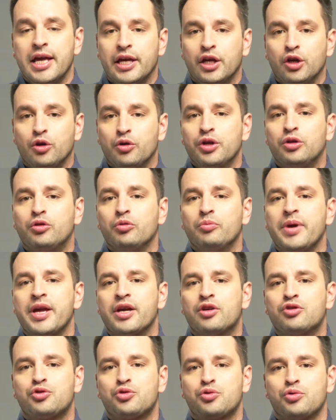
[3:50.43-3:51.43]
You need to
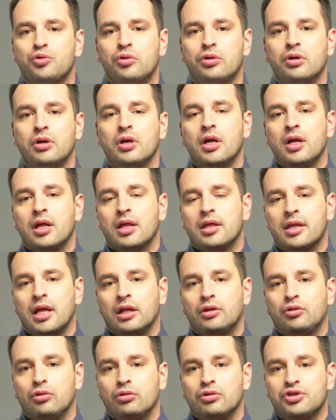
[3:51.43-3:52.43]
make sure
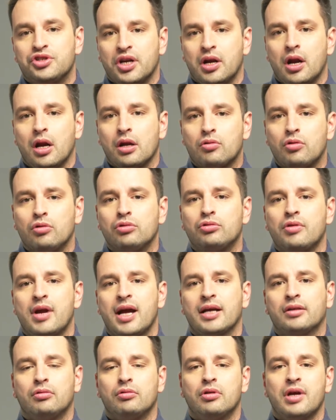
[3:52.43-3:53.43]
that your general
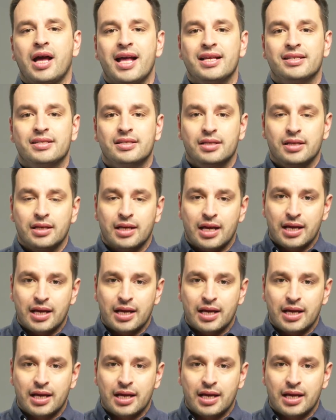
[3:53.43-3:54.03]
contractor has